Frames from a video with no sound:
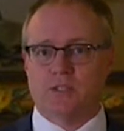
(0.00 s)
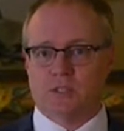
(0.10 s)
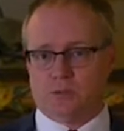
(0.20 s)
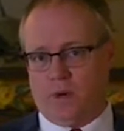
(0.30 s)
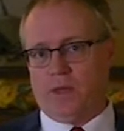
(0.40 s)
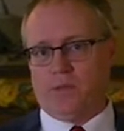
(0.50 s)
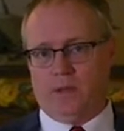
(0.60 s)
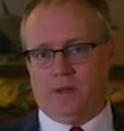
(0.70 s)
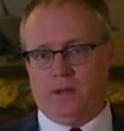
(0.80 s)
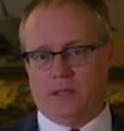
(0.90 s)

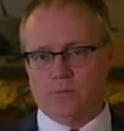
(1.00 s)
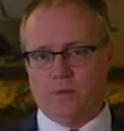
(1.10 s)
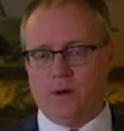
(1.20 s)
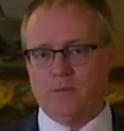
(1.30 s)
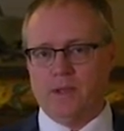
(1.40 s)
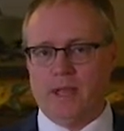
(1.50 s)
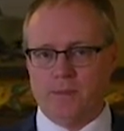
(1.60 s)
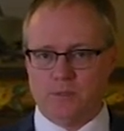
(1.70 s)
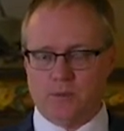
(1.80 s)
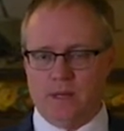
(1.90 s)
strengthened. That's what Marvin
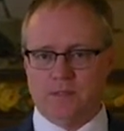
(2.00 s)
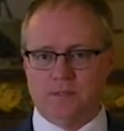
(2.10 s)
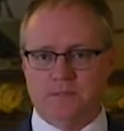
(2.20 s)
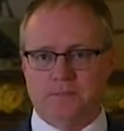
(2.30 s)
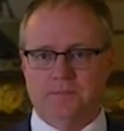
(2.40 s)
Kamps writes.